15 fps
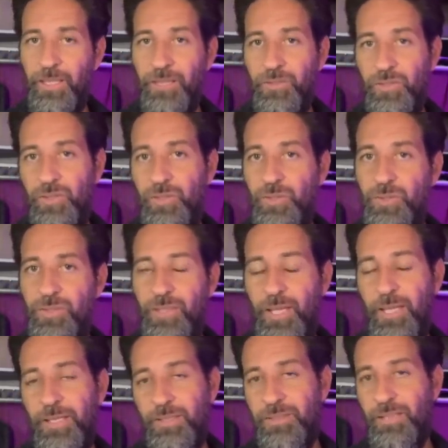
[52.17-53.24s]
to use
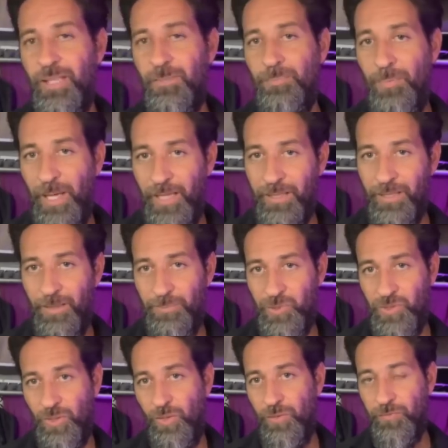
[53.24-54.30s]
as a backup
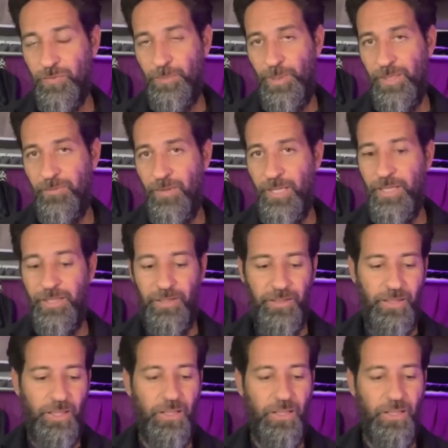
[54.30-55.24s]
stove for my van?